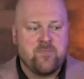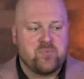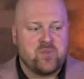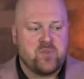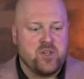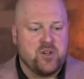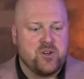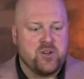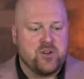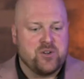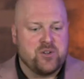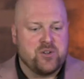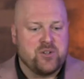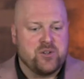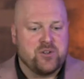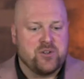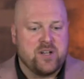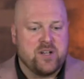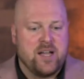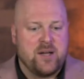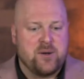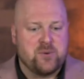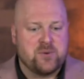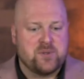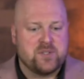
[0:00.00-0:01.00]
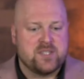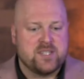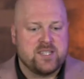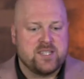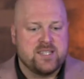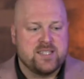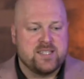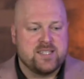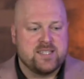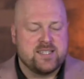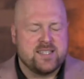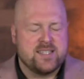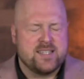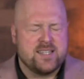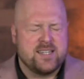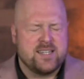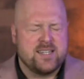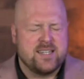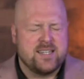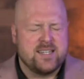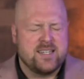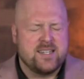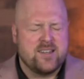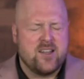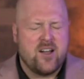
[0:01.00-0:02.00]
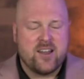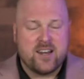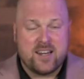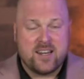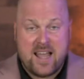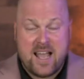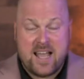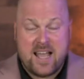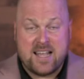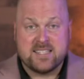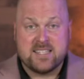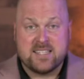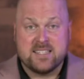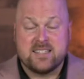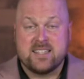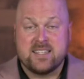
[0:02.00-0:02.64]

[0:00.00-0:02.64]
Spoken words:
your house is not an asset,